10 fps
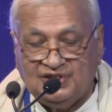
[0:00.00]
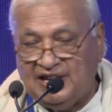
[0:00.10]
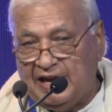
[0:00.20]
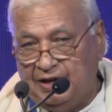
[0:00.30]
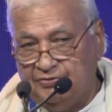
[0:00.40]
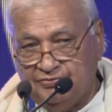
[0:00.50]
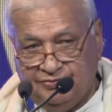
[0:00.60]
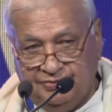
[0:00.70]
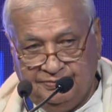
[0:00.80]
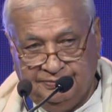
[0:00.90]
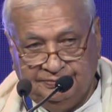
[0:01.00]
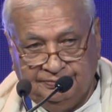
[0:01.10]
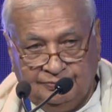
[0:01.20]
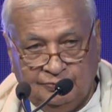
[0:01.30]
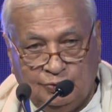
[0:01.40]
life,
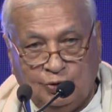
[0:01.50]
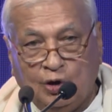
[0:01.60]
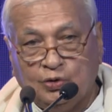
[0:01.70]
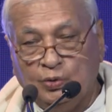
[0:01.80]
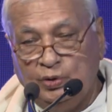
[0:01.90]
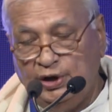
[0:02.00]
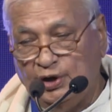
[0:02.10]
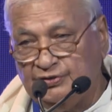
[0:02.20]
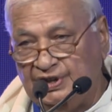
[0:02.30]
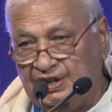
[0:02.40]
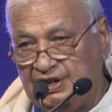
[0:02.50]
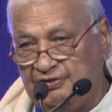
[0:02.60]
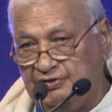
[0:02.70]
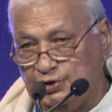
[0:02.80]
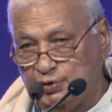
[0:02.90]
not only of the
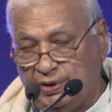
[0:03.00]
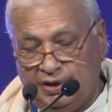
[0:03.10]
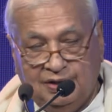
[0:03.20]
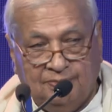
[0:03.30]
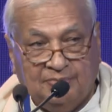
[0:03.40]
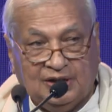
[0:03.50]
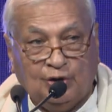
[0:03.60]
individual, but